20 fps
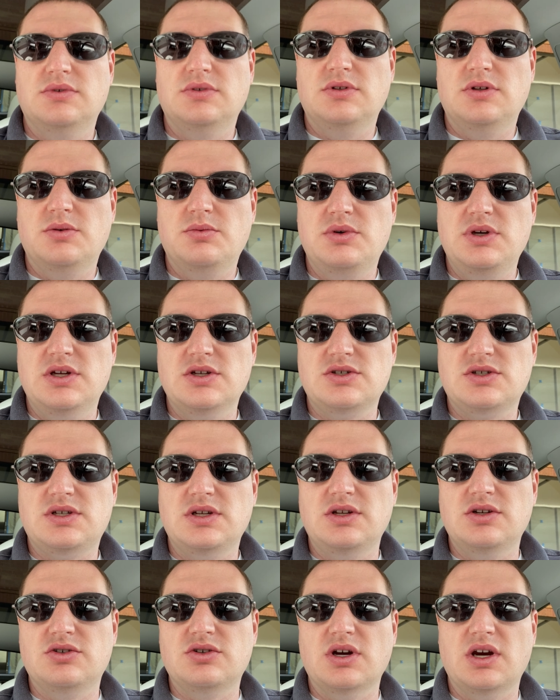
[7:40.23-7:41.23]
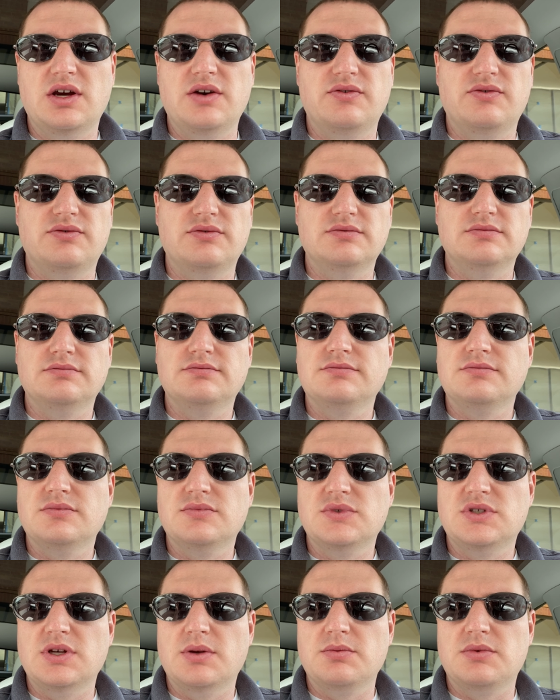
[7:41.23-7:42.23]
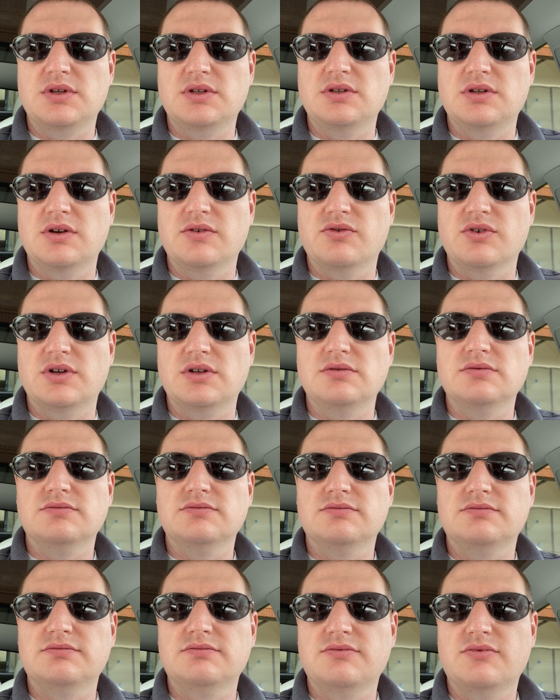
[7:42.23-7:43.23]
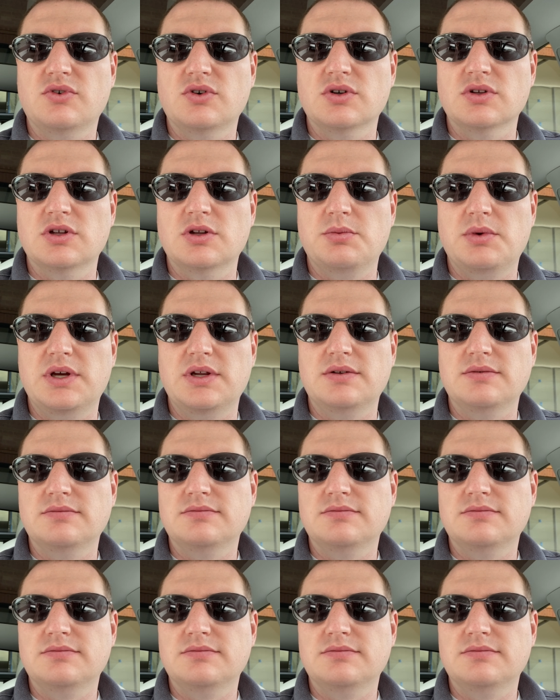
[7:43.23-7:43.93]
It'll be interesting to drive something different for a little bit.